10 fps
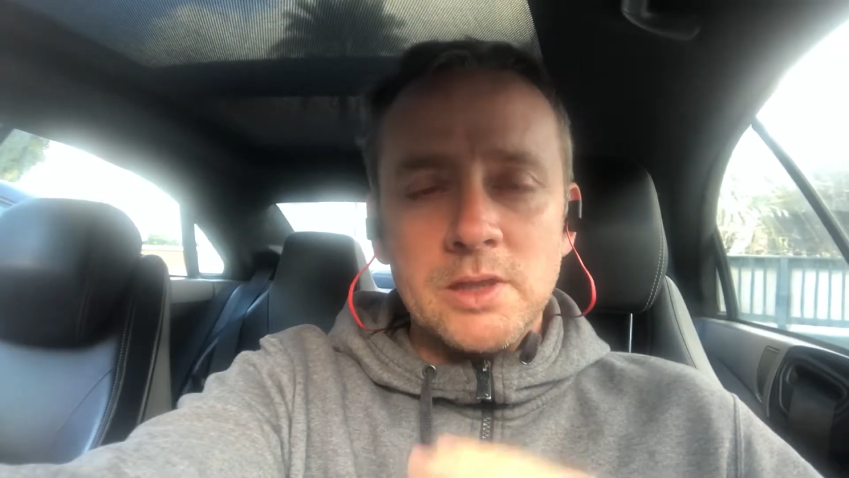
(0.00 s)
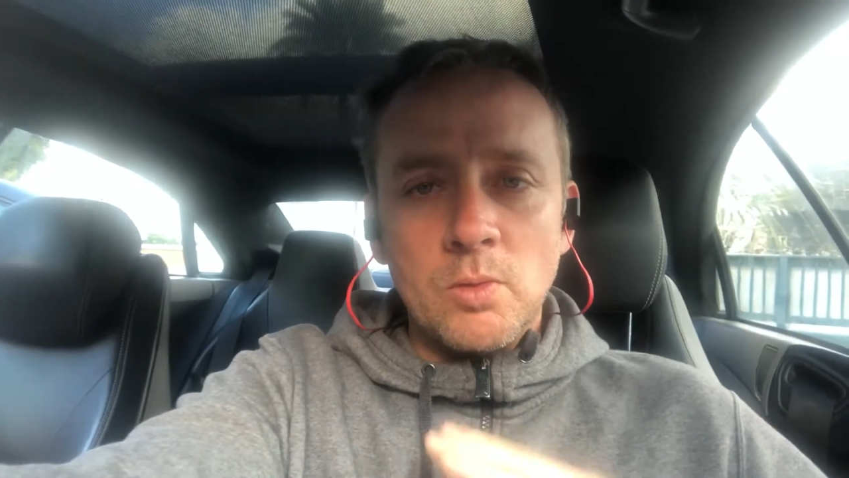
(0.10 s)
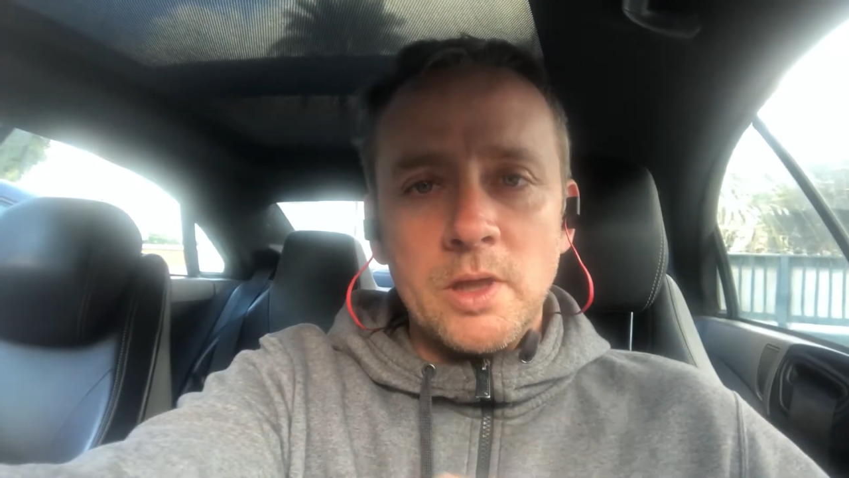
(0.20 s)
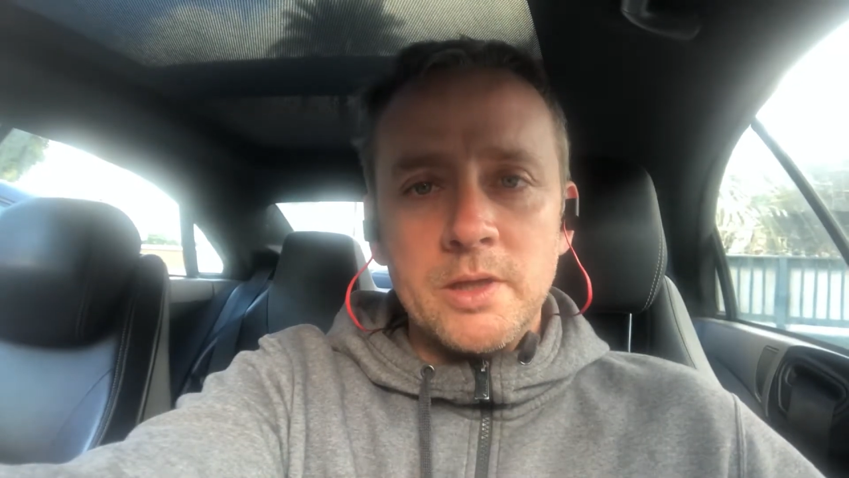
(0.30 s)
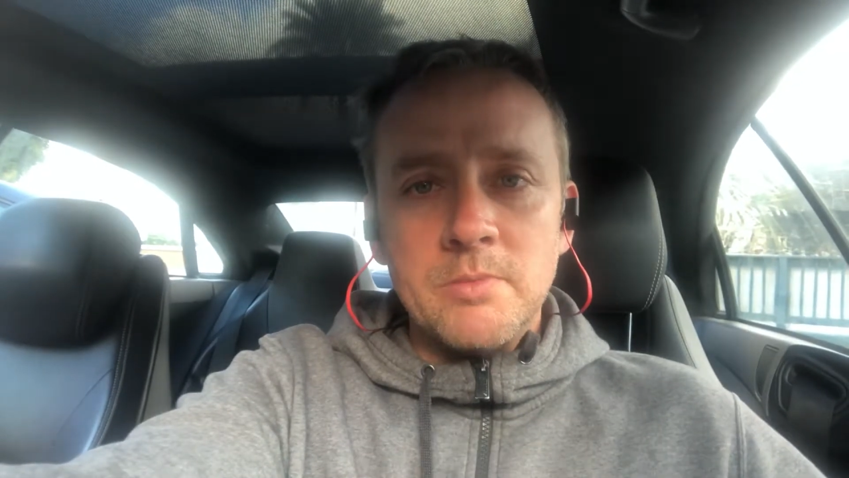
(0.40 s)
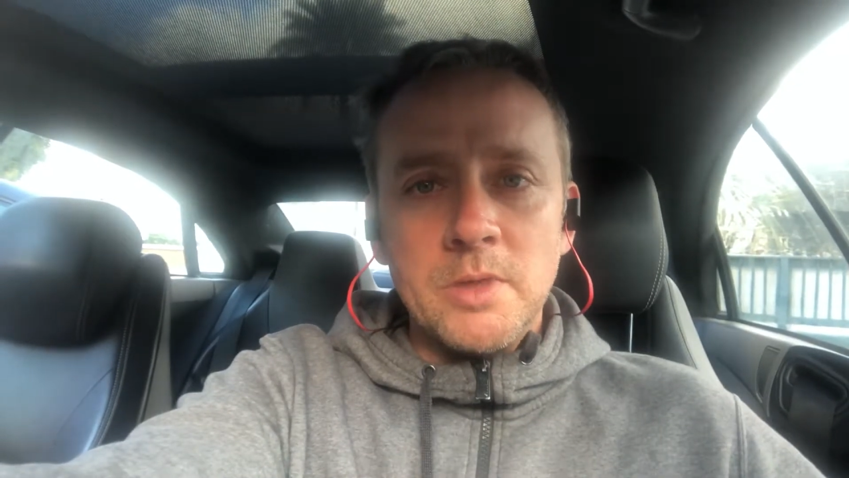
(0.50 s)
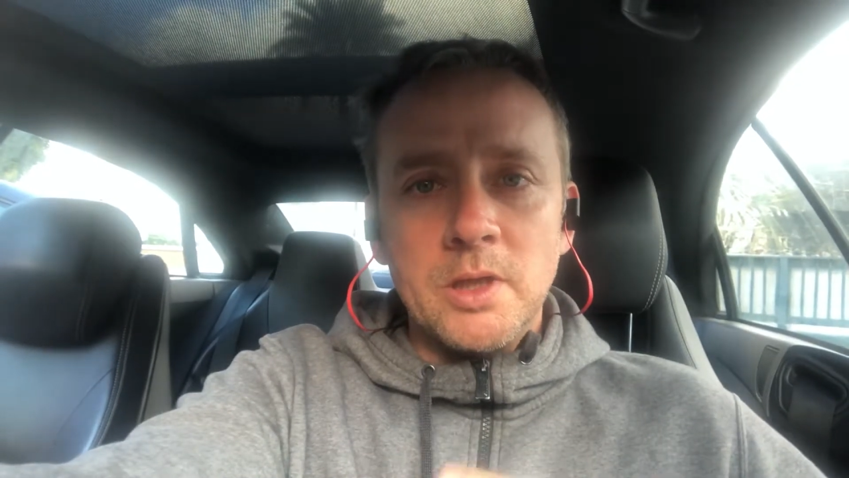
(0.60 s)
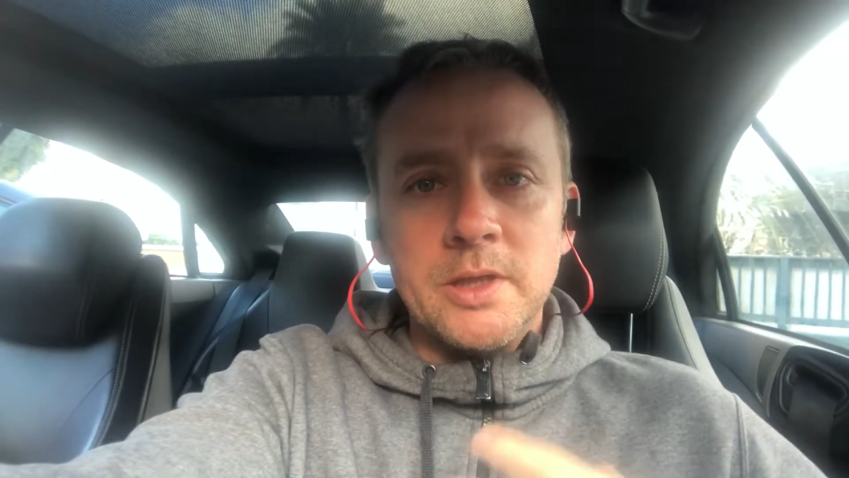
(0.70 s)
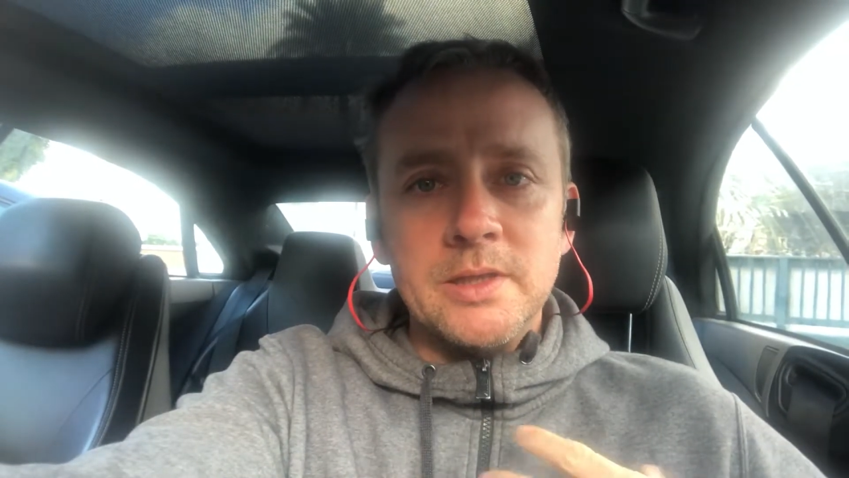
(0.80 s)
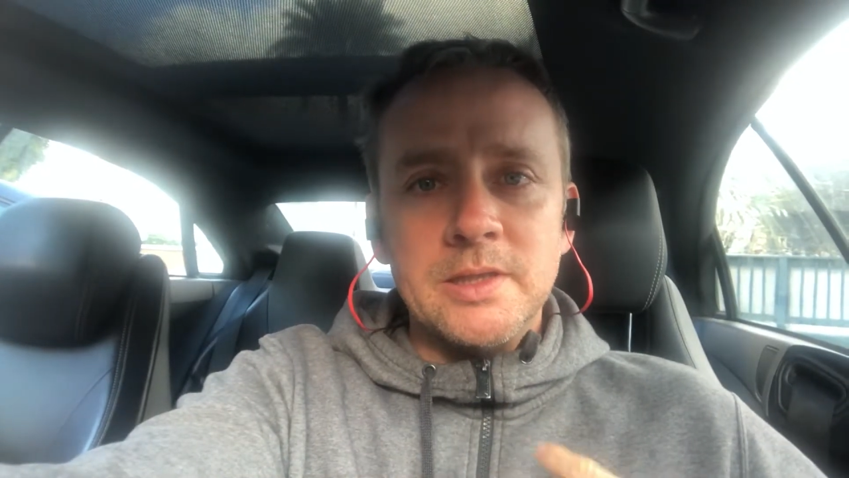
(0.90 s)
quieten the
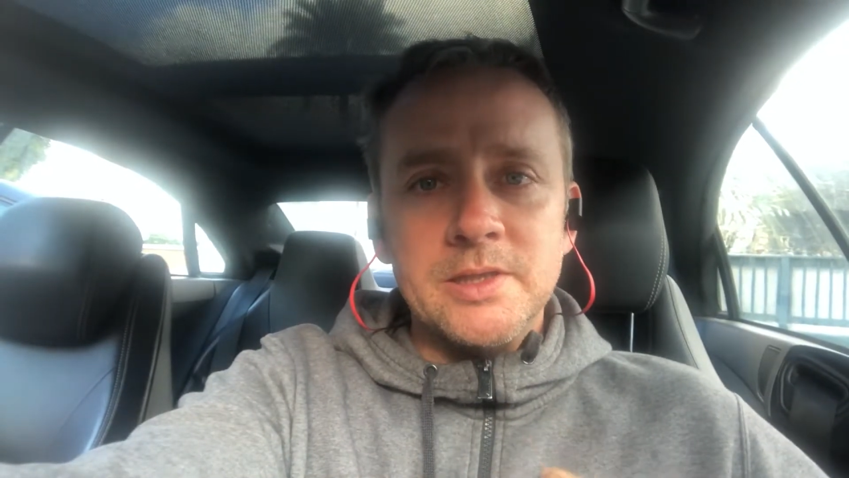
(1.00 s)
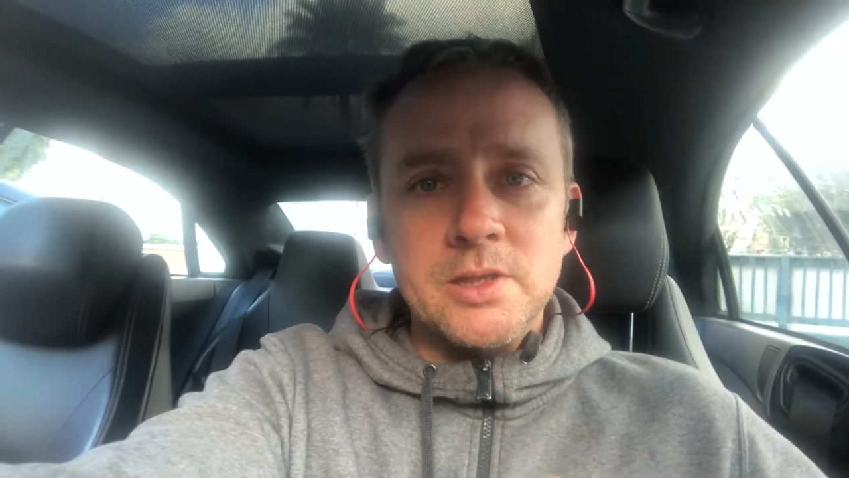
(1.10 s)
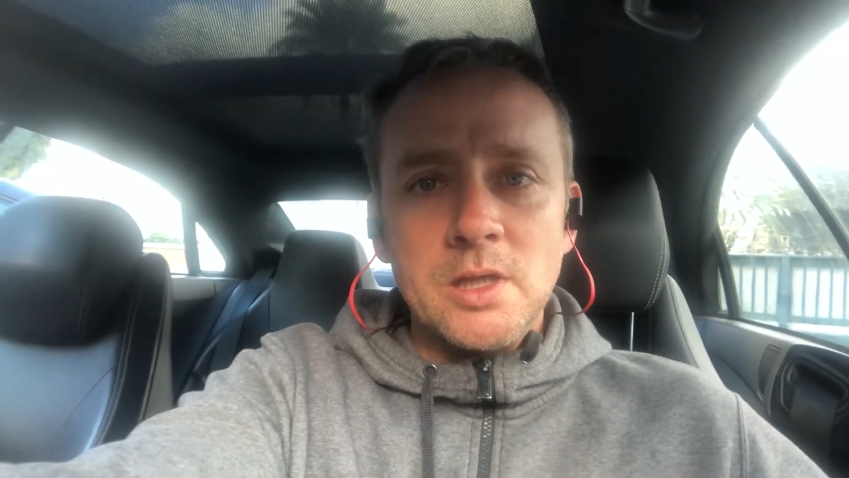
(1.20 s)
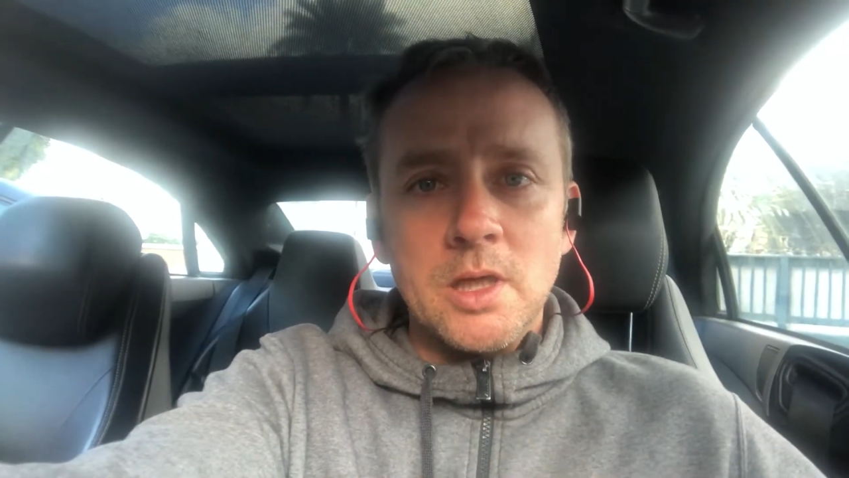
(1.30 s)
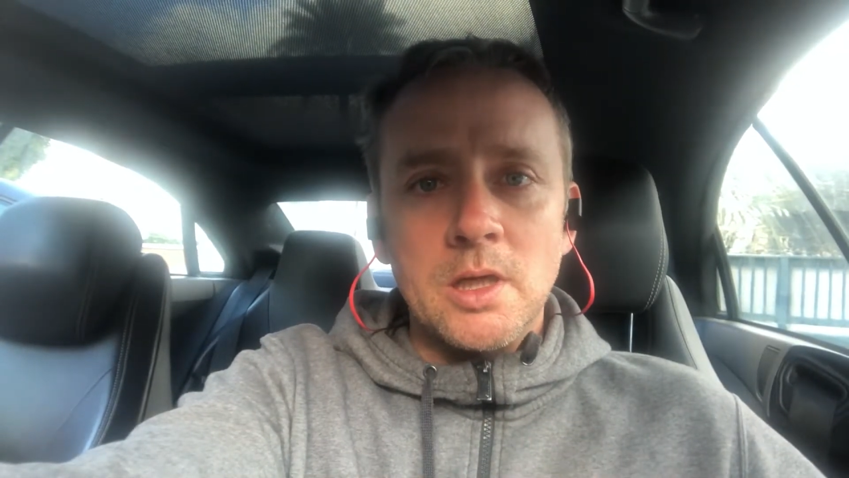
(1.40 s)
mind, listen to the